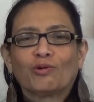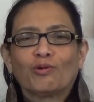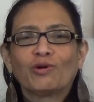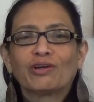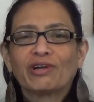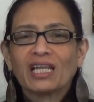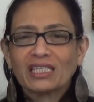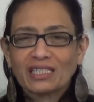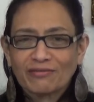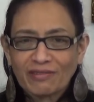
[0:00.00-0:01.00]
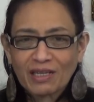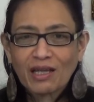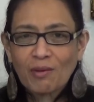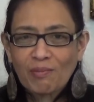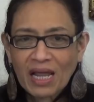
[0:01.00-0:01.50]
were relatively
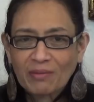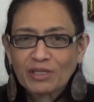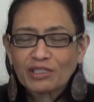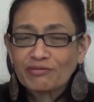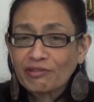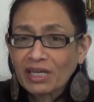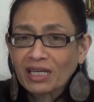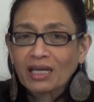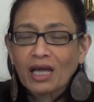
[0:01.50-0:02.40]
blemish-free.